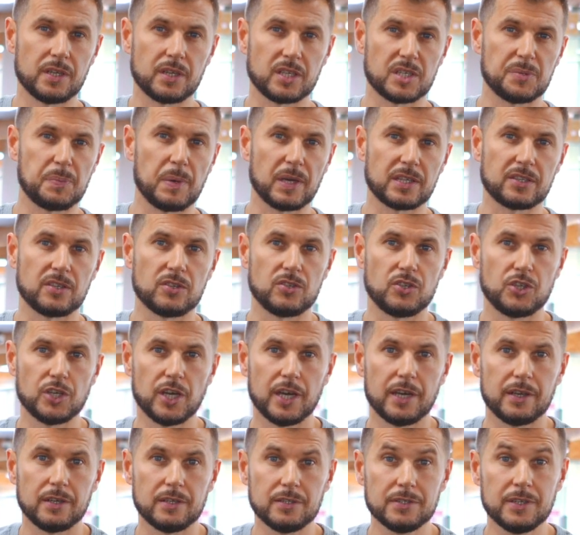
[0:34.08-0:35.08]
unexpected
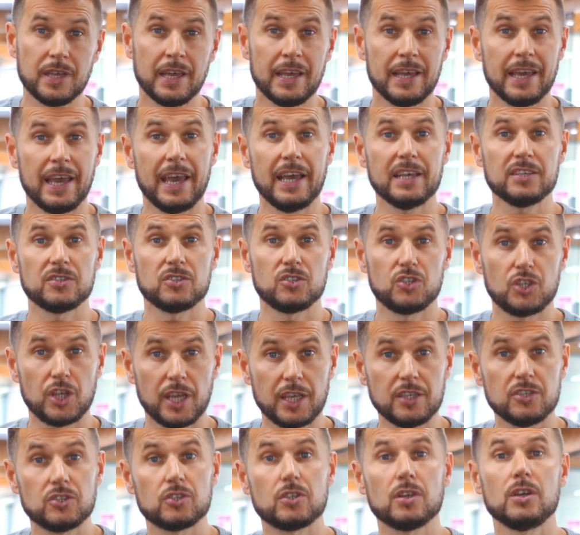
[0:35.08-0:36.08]
child, has
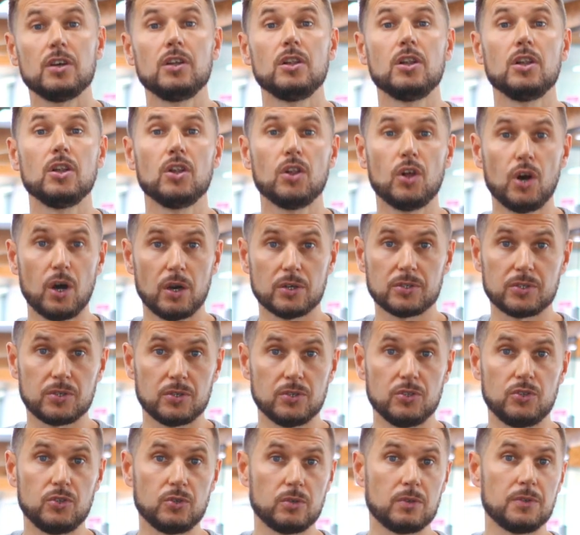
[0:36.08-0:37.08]
changed a lot
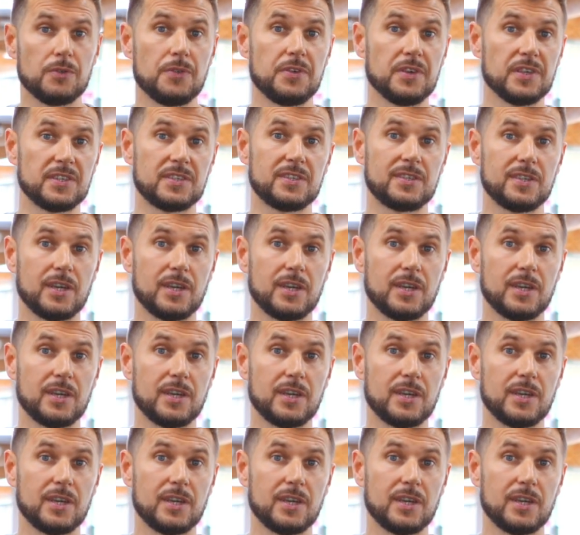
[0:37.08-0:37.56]
during this